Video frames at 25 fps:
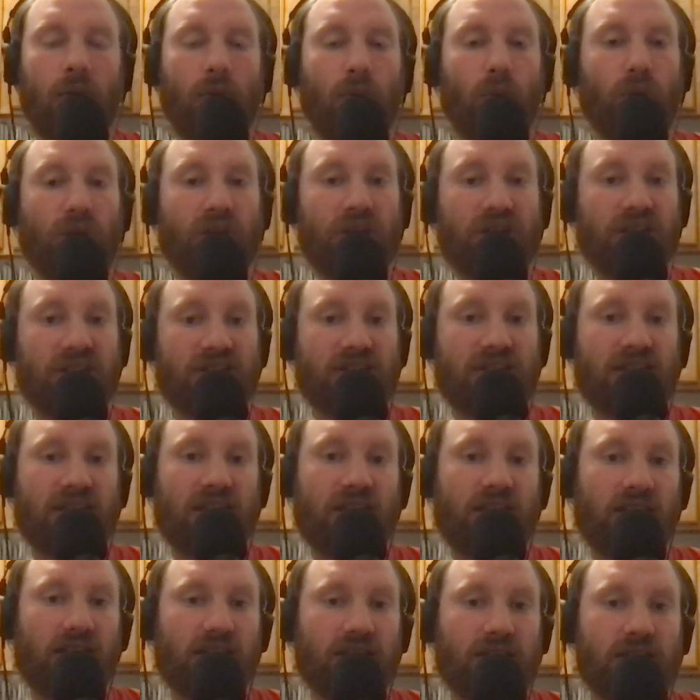We did see
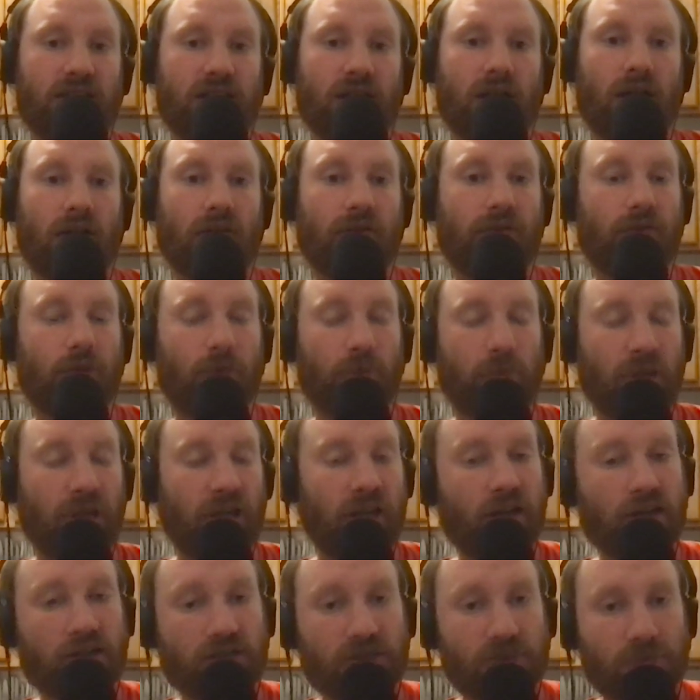this from the
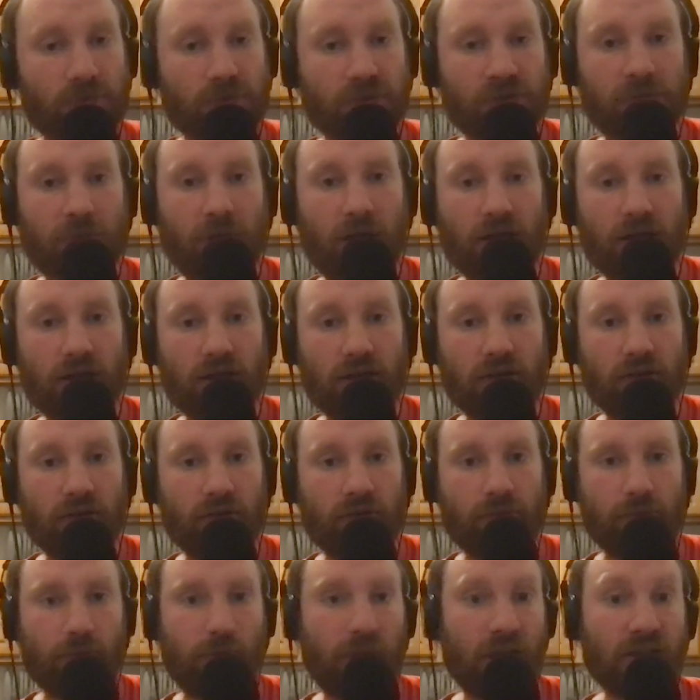hitter's
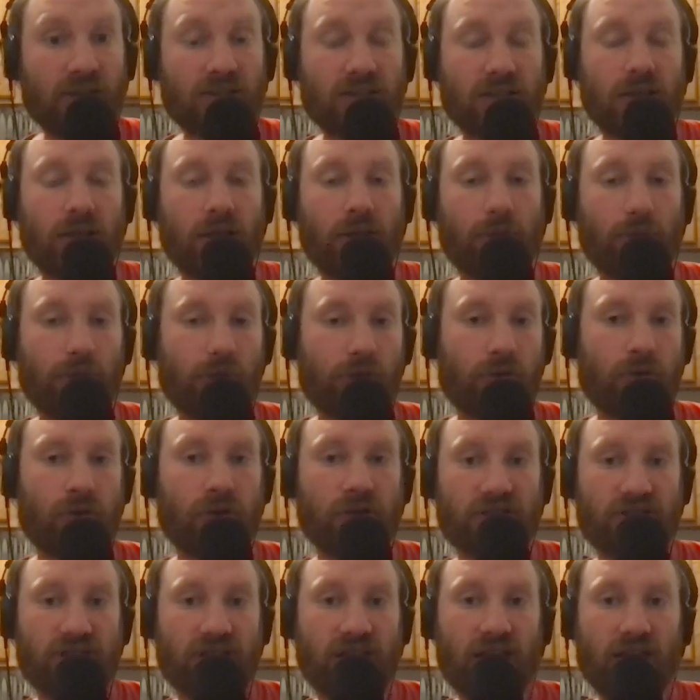perspective, basically with
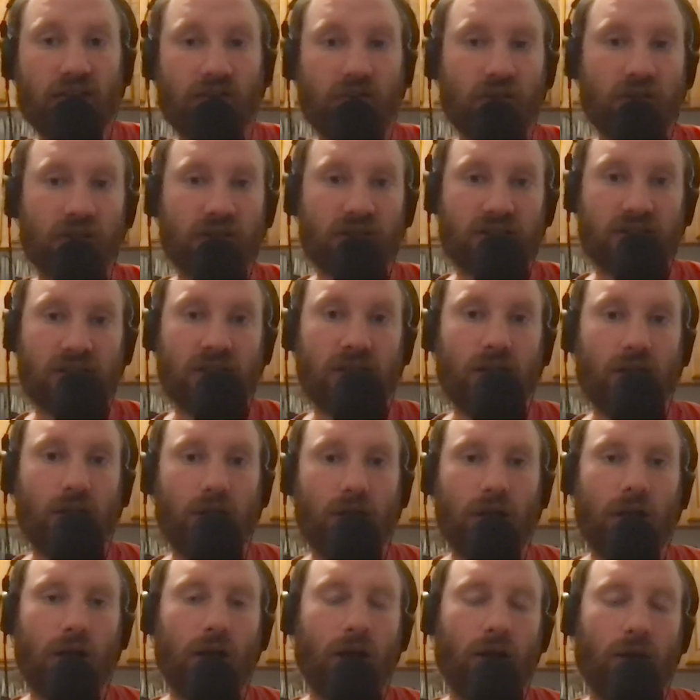Chris Davis,
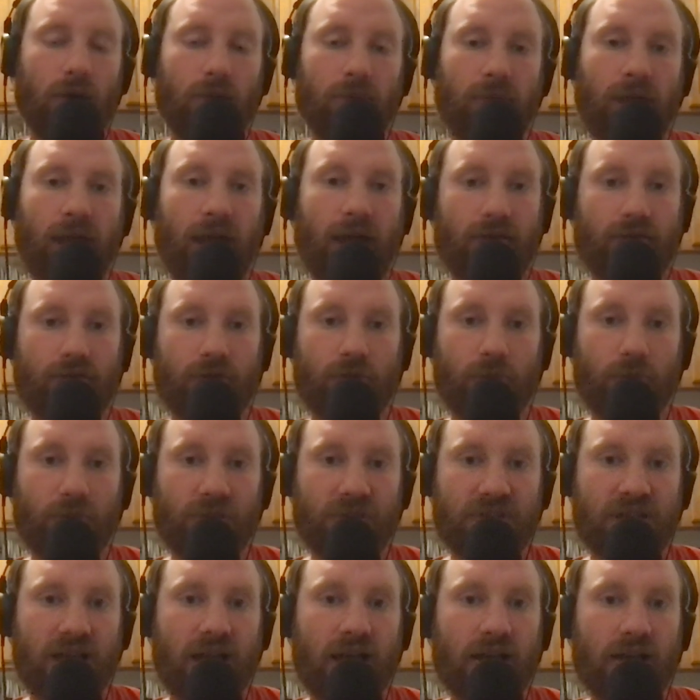after we
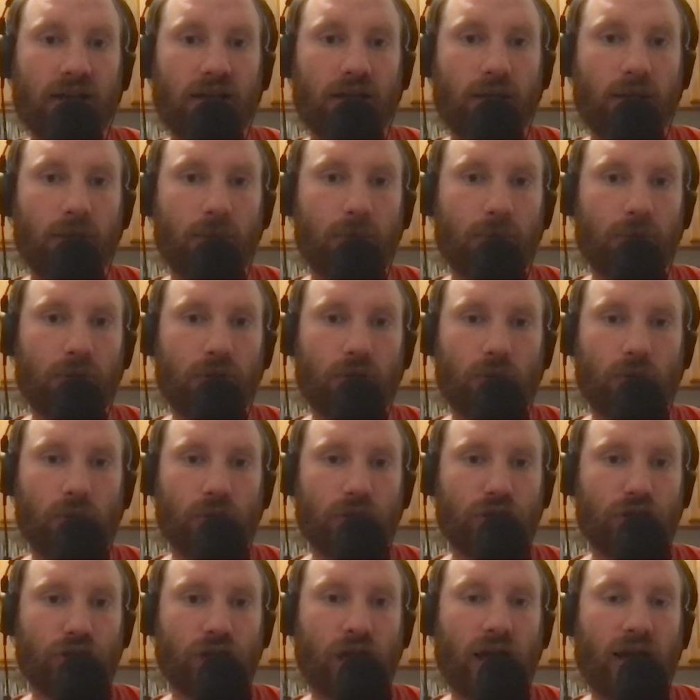signed him to a
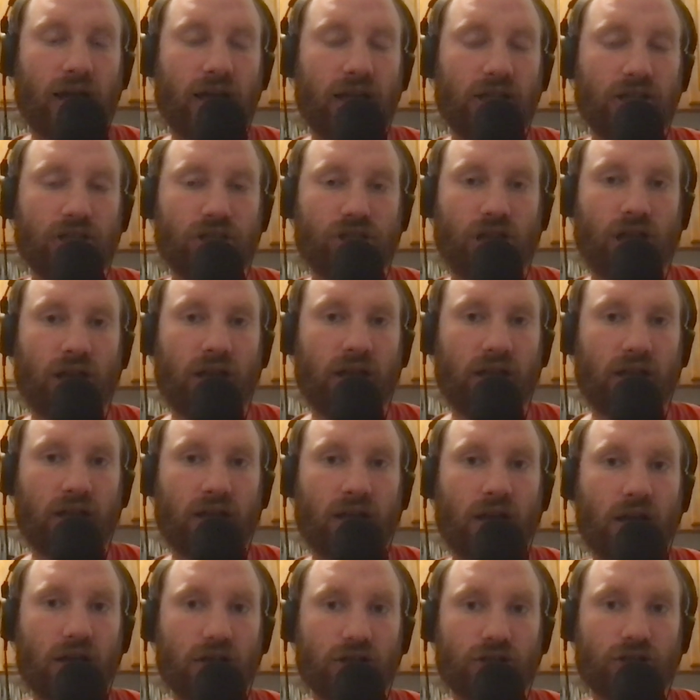giant
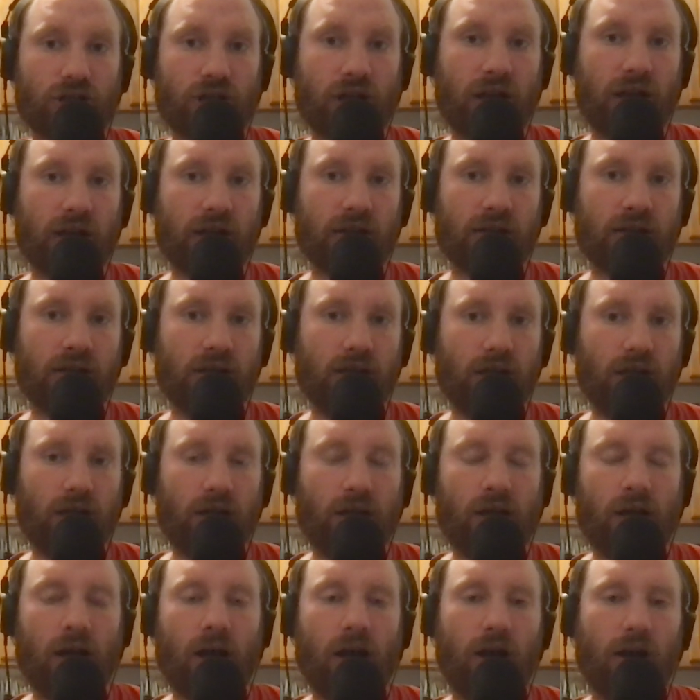contract,
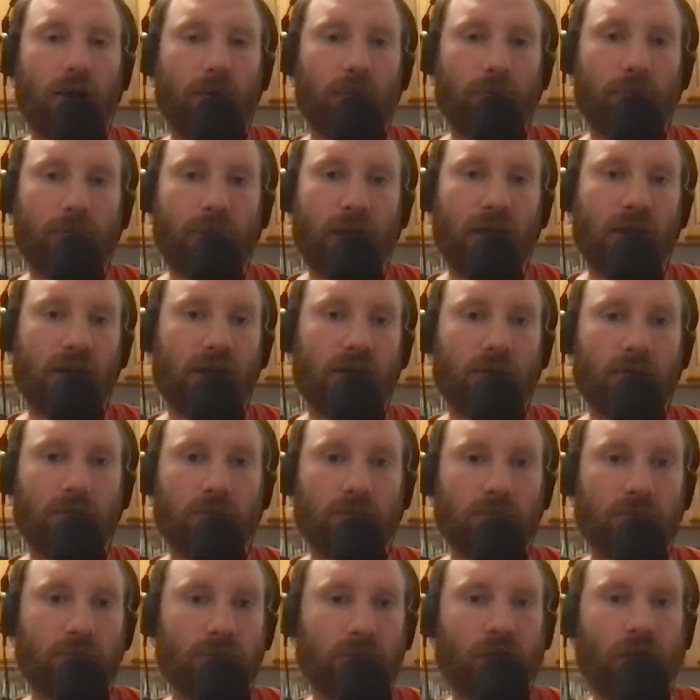paying
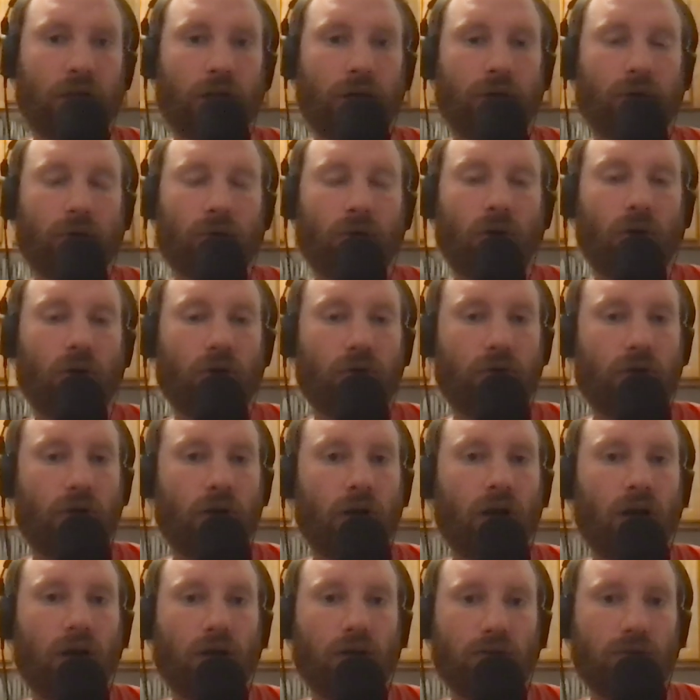him,
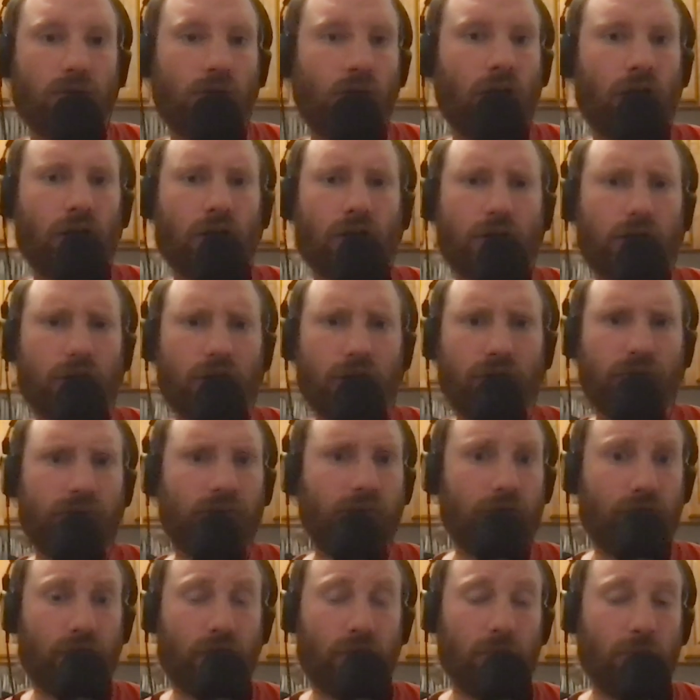over
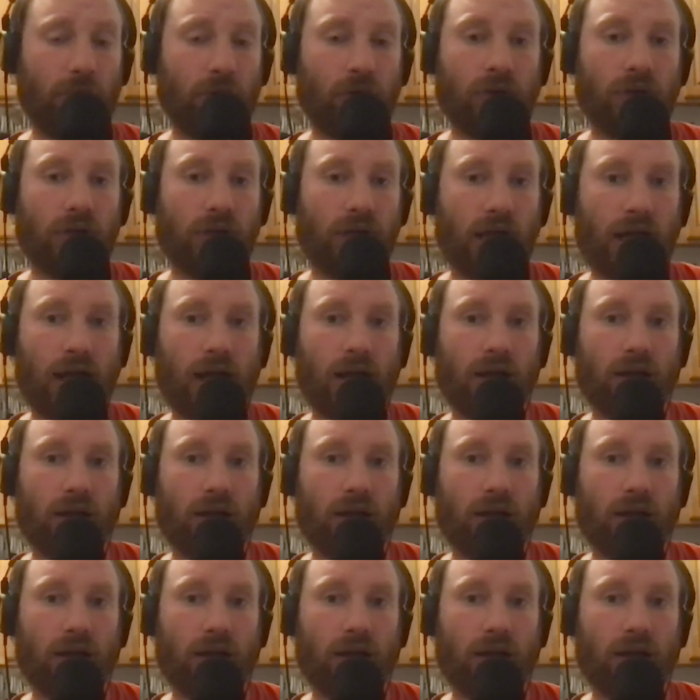$150 million.